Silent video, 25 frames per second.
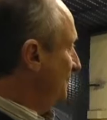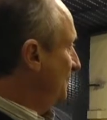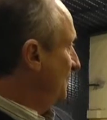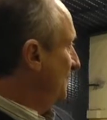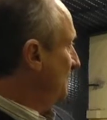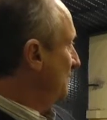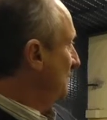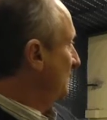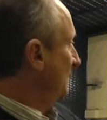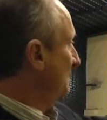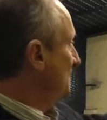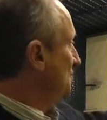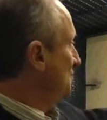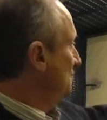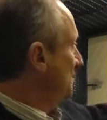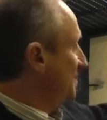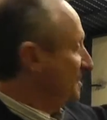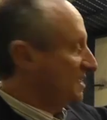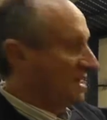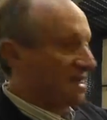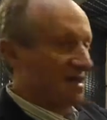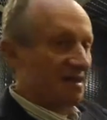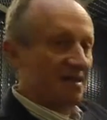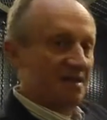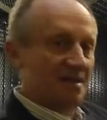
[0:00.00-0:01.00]
photographs were
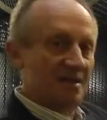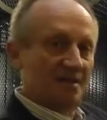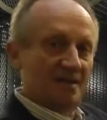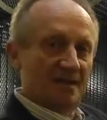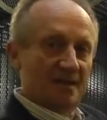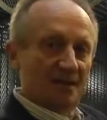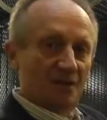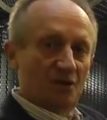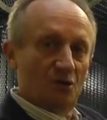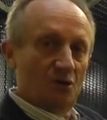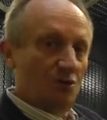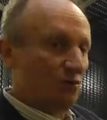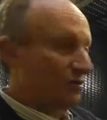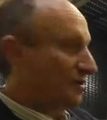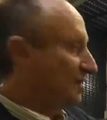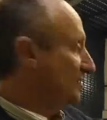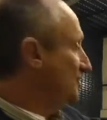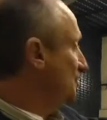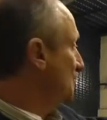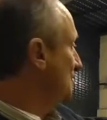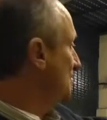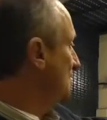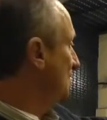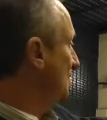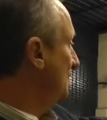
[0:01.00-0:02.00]
taken in that corner
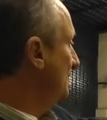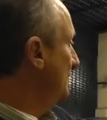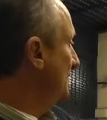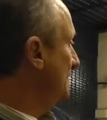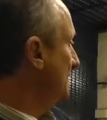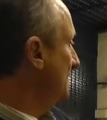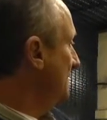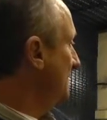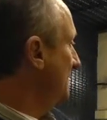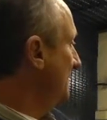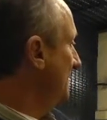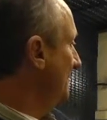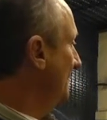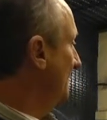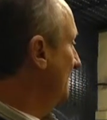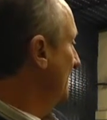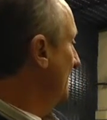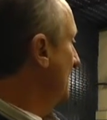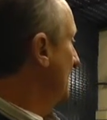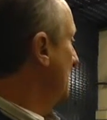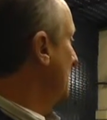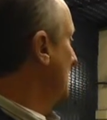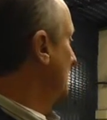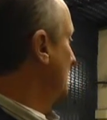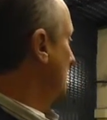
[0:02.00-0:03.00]
just over there.
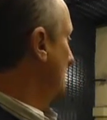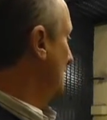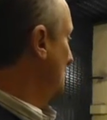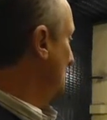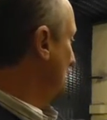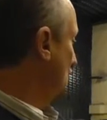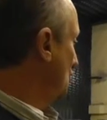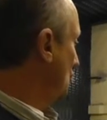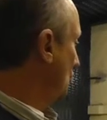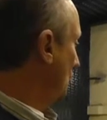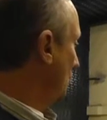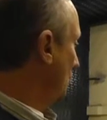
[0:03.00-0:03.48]
Those